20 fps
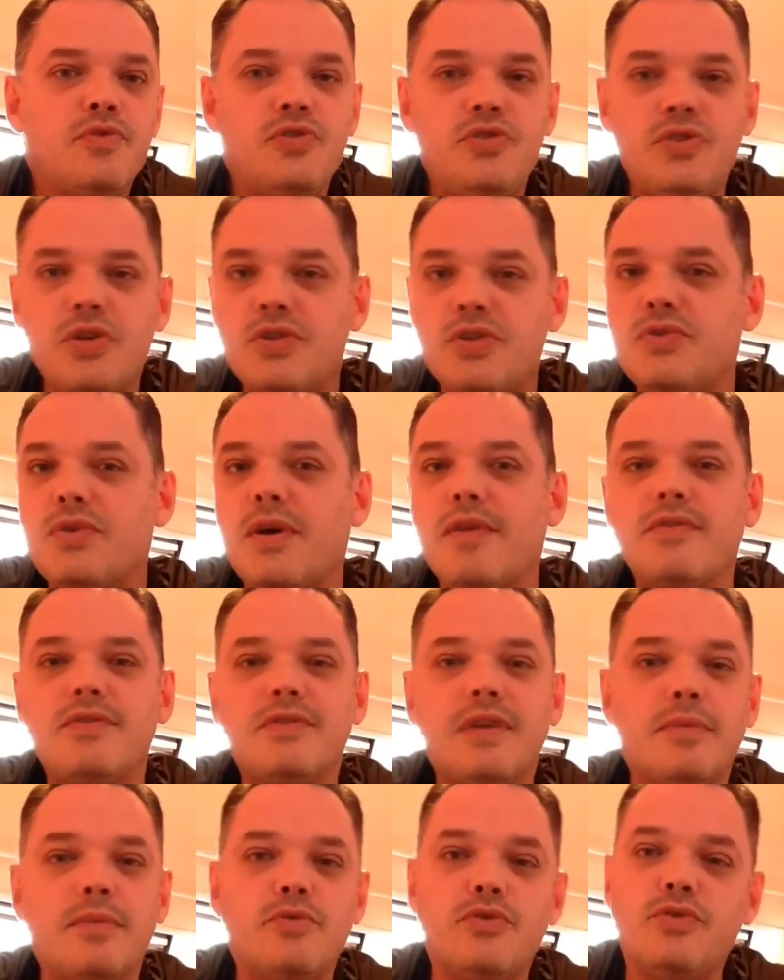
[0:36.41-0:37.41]
just to have the
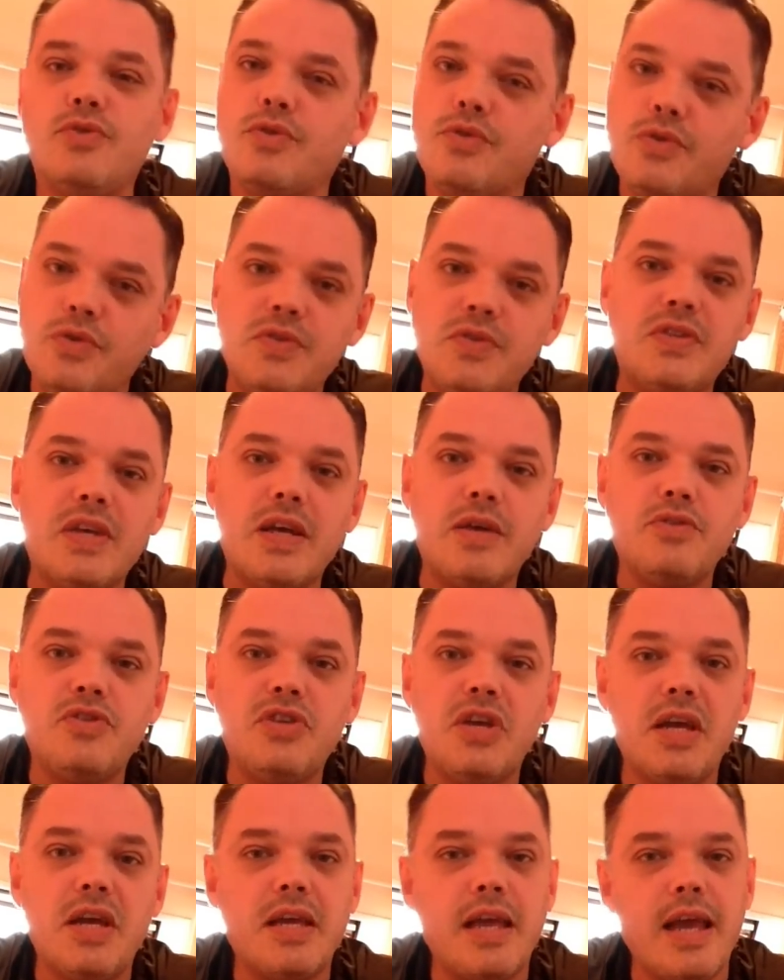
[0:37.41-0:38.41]
time to do a good sound
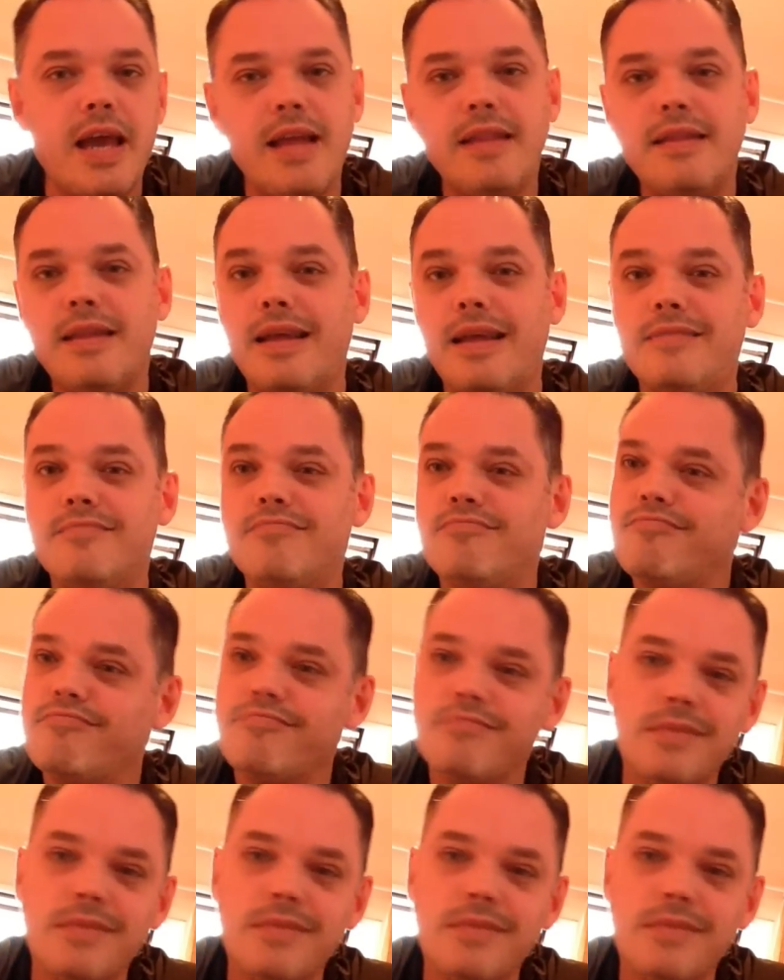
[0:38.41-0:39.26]
check and then